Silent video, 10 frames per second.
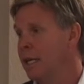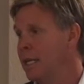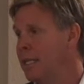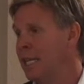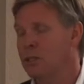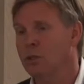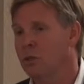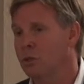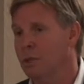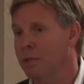in that 2
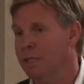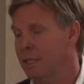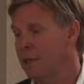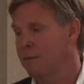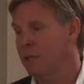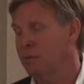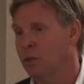to 3 month time frame.